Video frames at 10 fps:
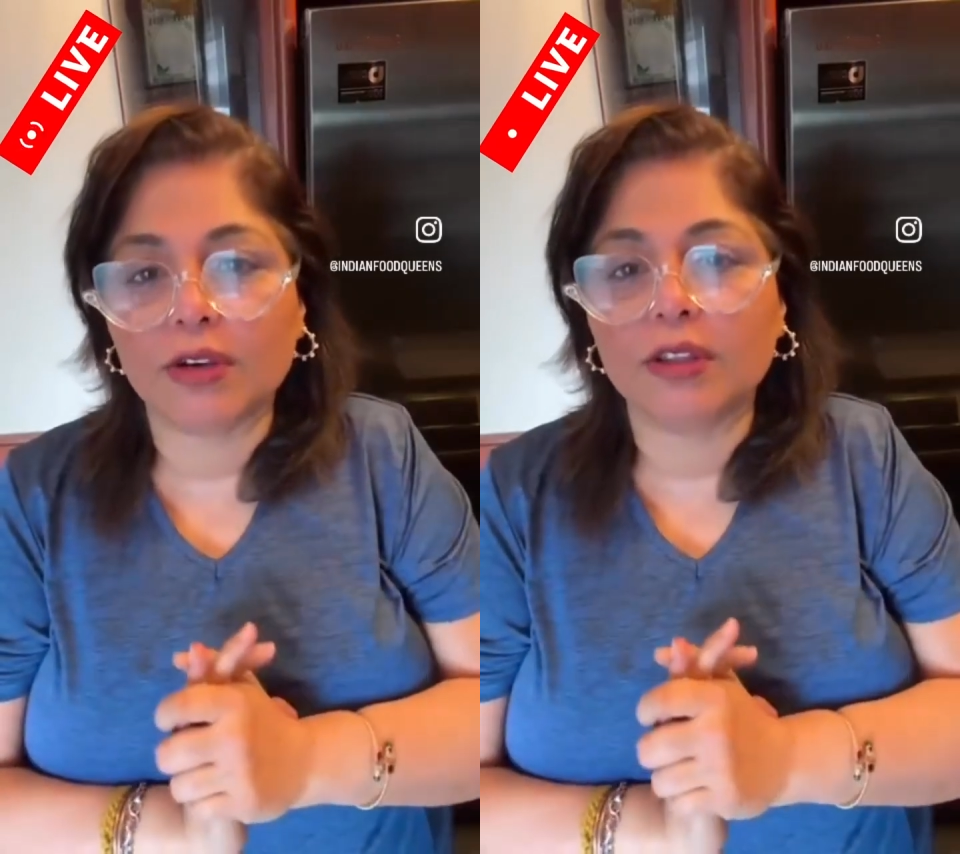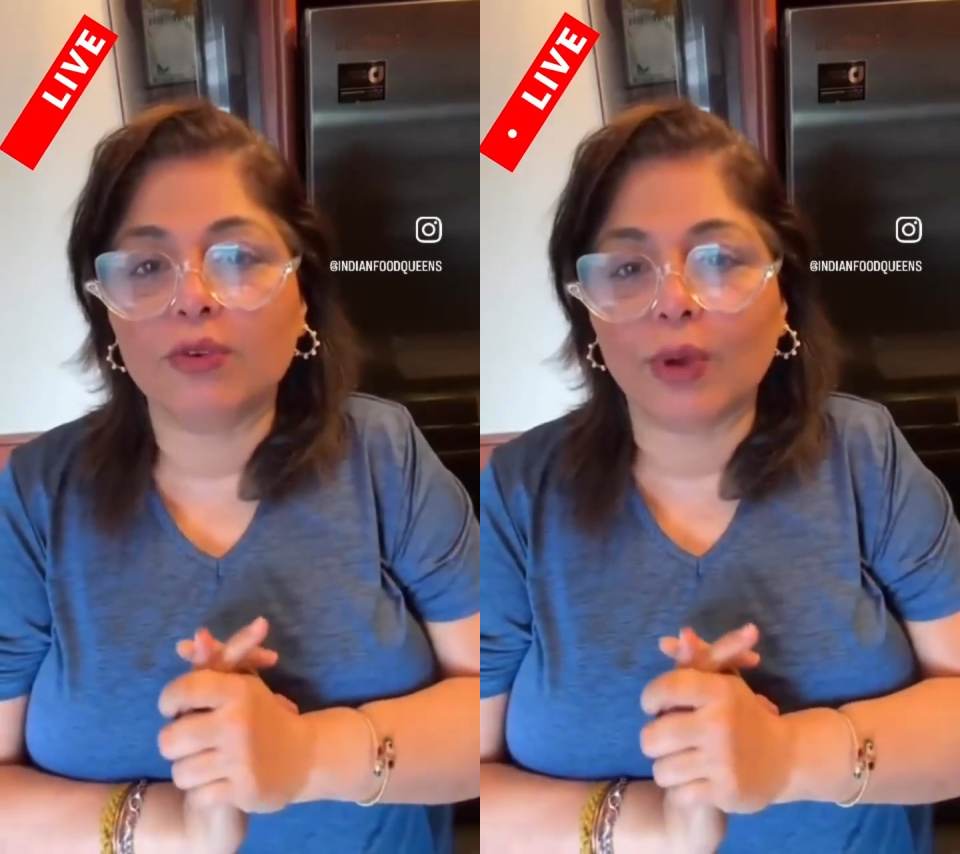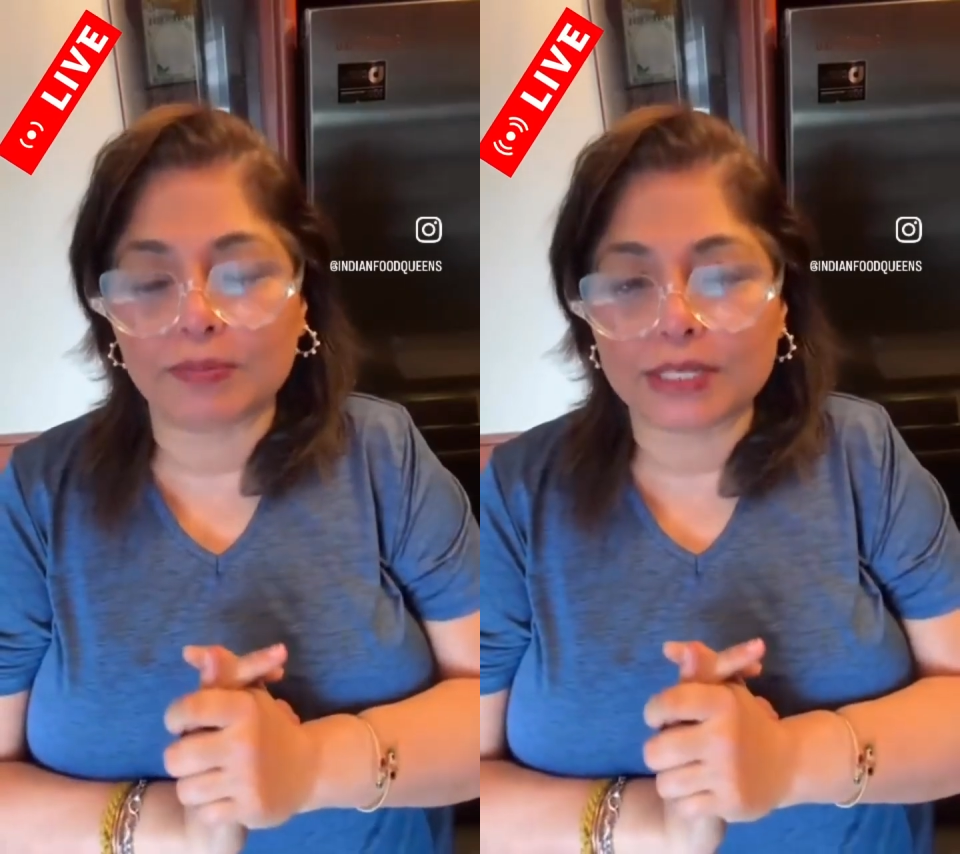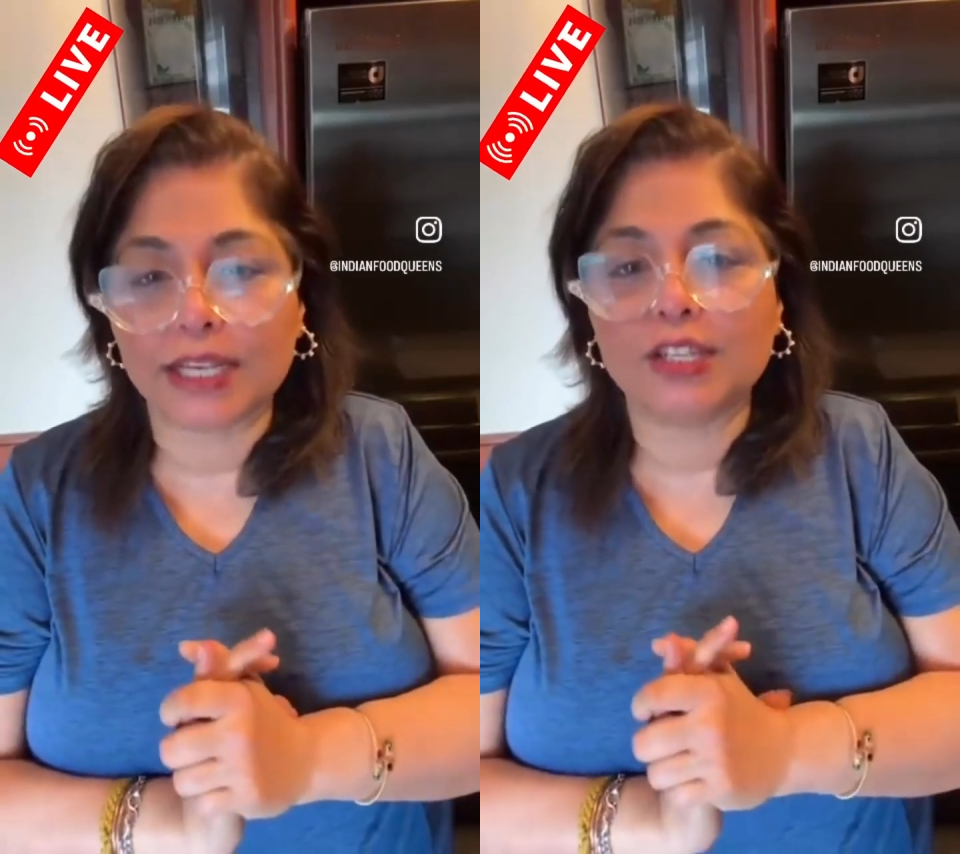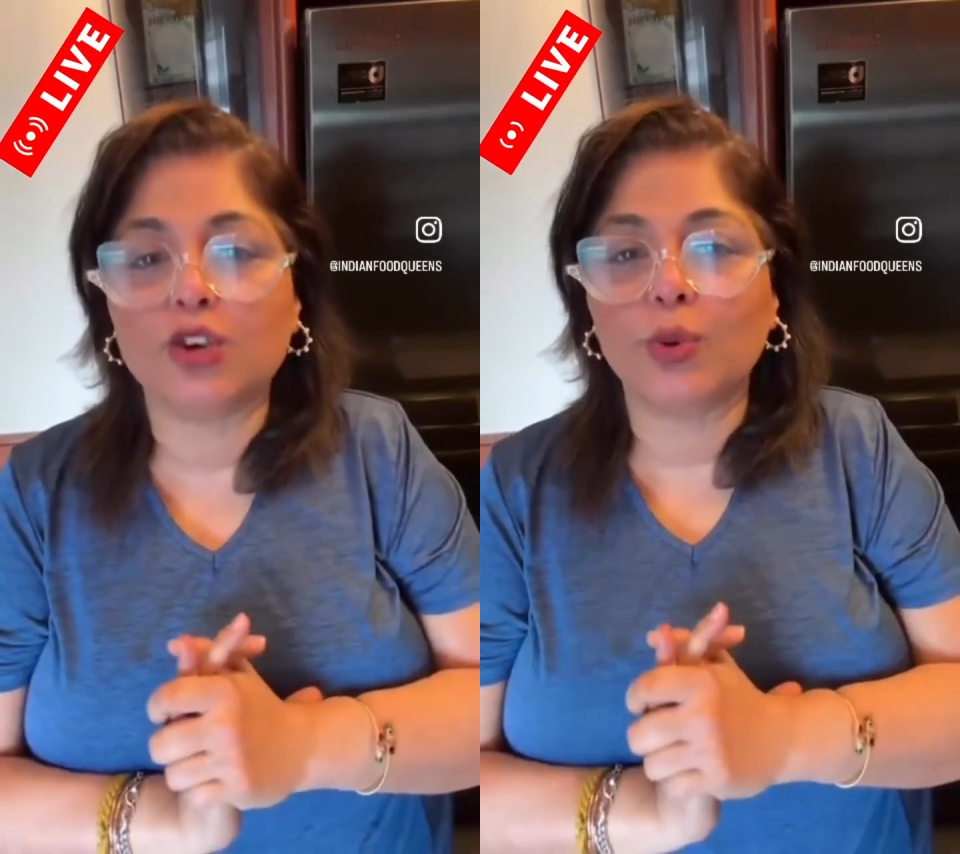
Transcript: the website